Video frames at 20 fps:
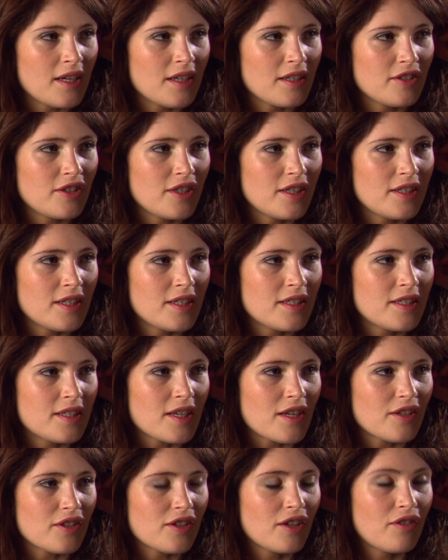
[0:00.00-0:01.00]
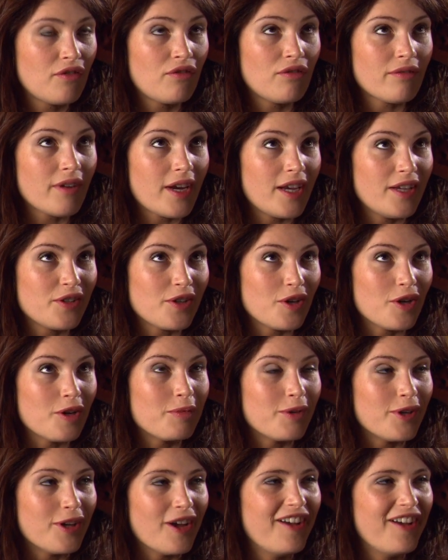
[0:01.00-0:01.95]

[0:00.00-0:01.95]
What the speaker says: she did such a great job.